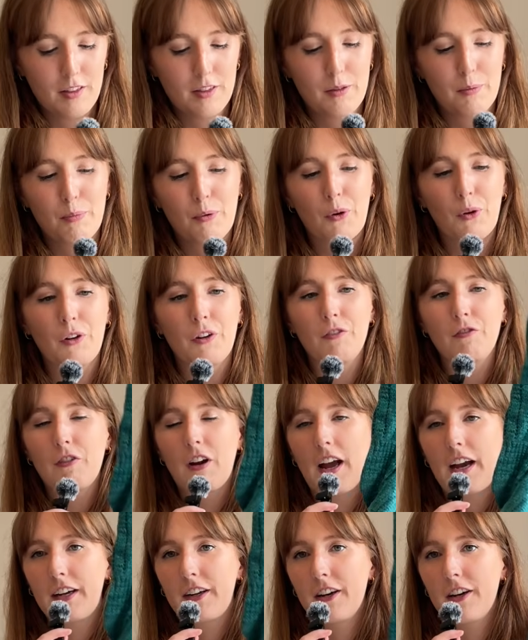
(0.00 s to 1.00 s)
the Broken
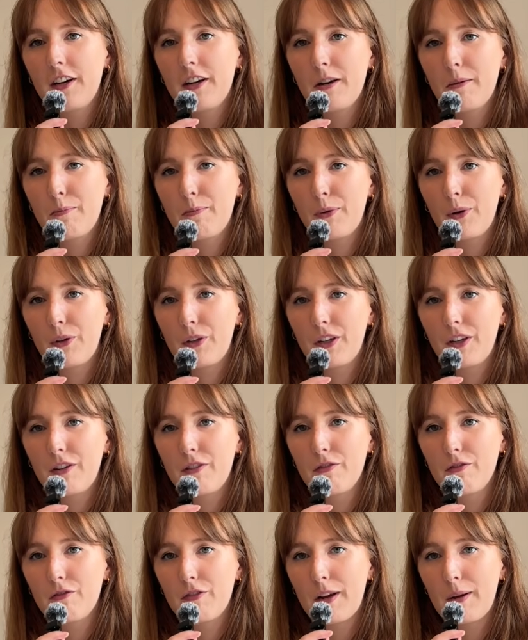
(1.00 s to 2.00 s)
Record Broken
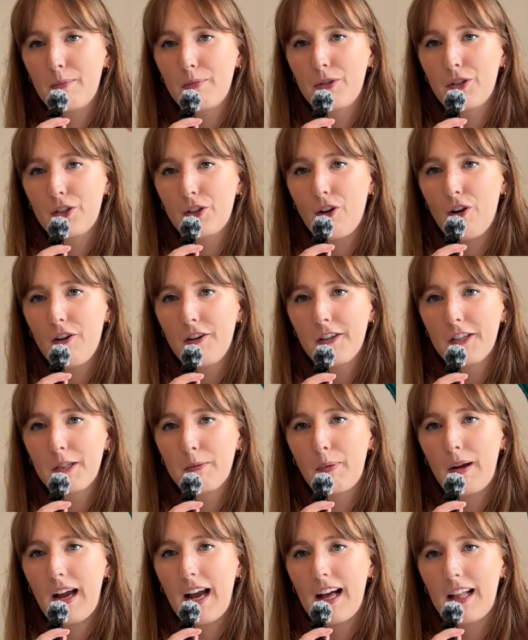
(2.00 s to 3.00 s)
Rib socks
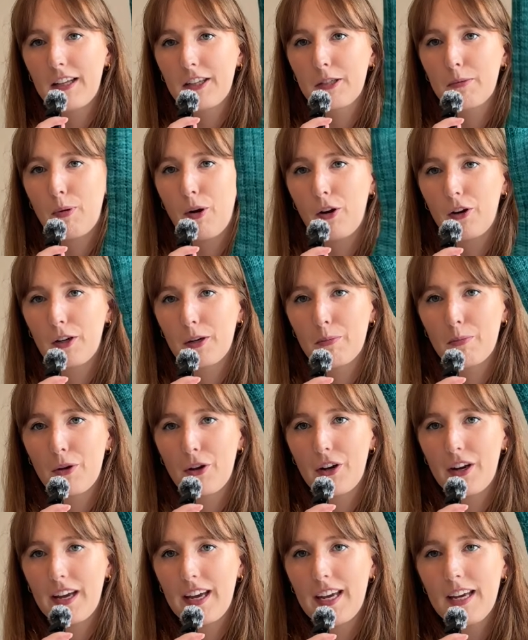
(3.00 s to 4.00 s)
by Alex Parker
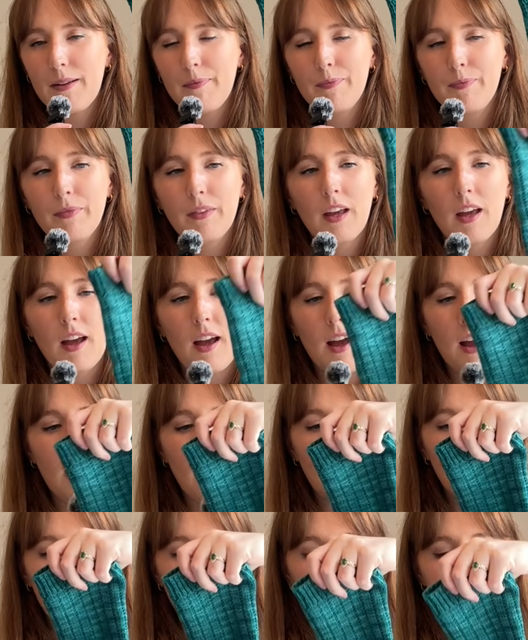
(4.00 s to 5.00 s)
Mooney.
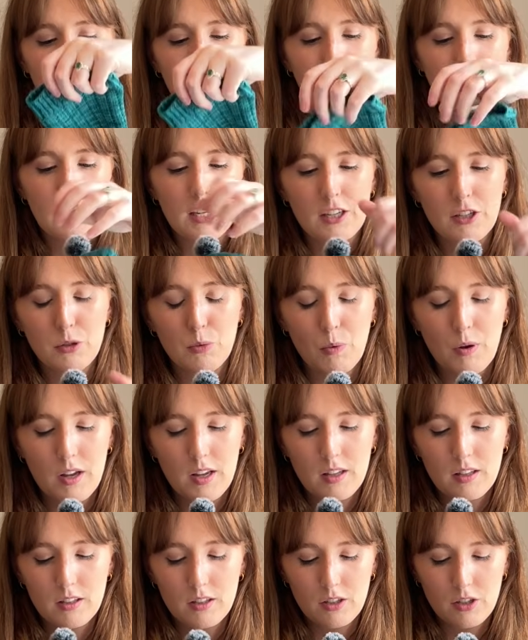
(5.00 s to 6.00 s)
These
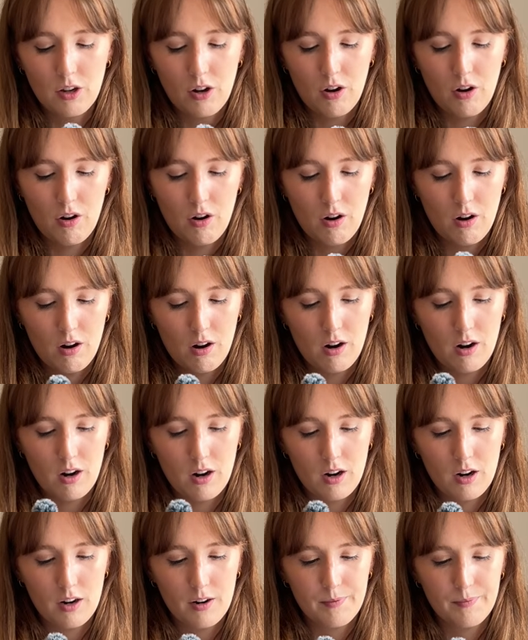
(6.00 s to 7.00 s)
ones
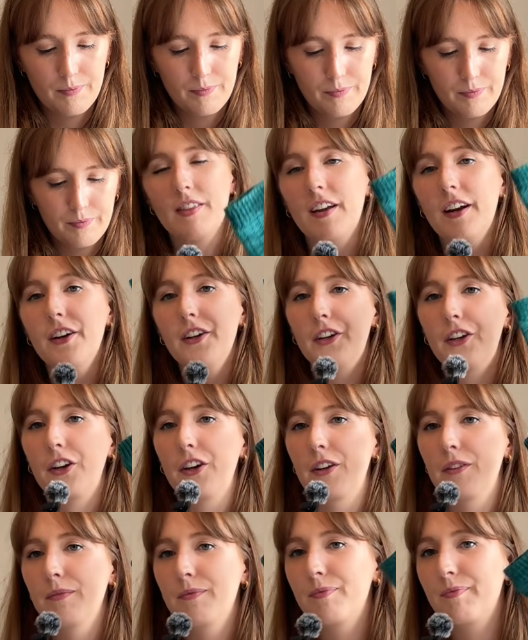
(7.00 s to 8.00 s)
they're
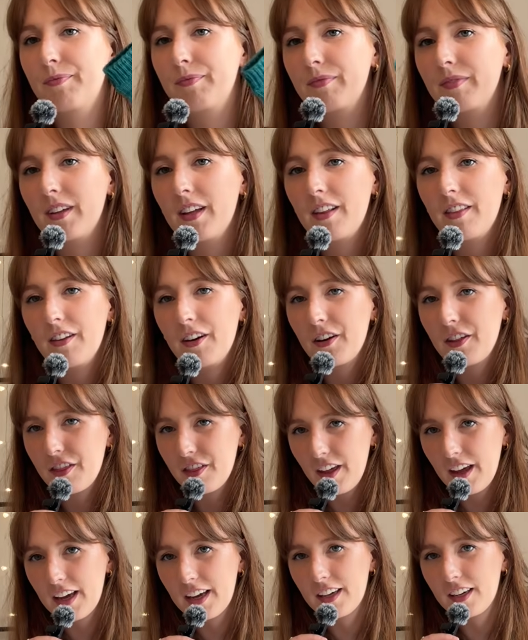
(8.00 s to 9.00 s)
cute. They're
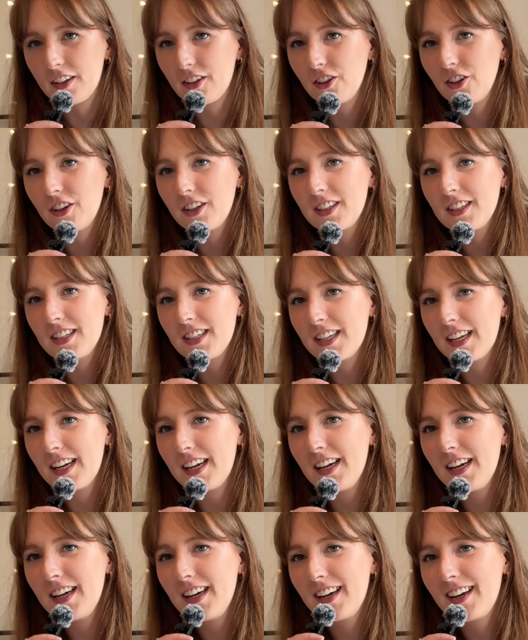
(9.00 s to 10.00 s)
thick. You can
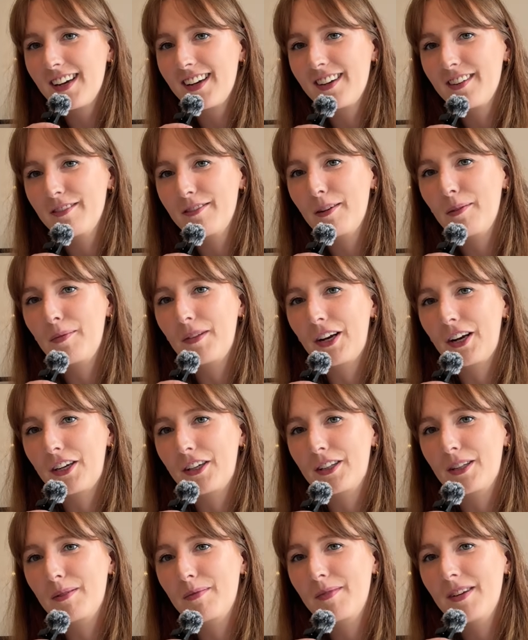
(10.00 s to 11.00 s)
see from the look
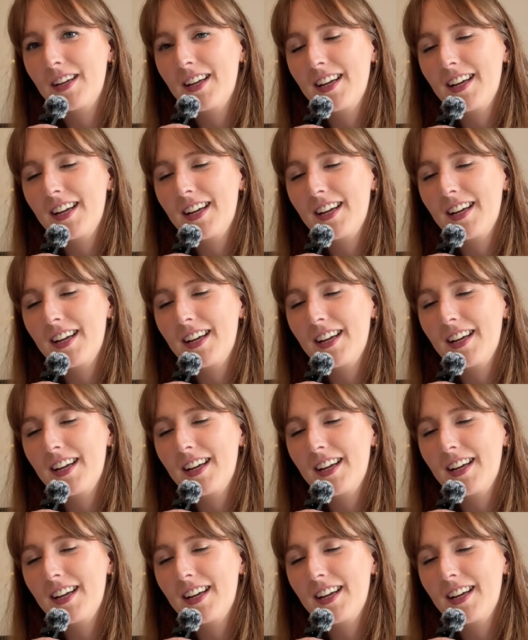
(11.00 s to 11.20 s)
of them